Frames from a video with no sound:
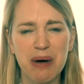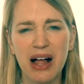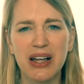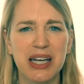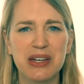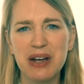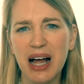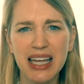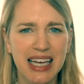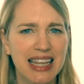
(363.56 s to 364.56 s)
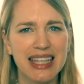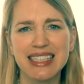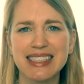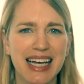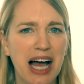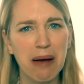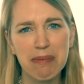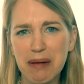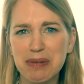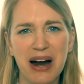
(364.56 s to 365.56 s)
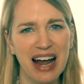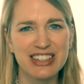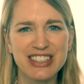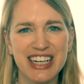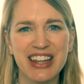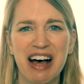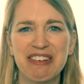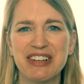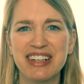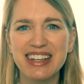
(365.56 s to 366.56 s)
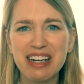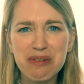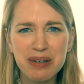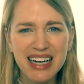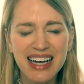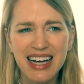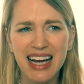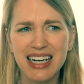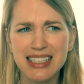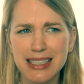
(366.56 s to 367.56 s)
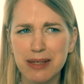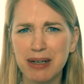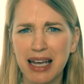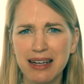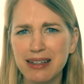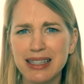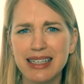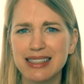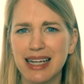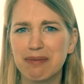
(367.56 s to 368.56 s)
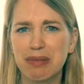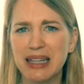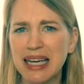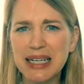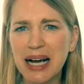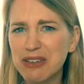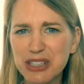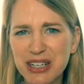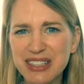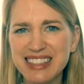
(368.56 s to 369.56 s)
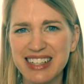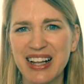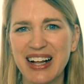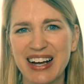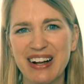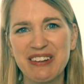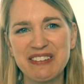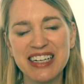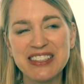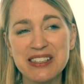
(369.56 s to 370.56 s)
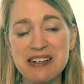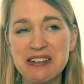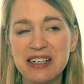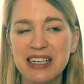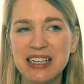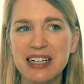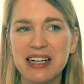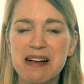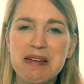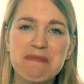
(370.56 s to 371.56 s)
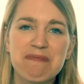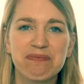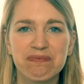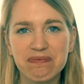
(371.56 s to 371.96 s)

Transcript: well. Can you not like at least like up your energy level a little bit? And he's like, well, can't you at least like play down yours a little bit? So, I mean,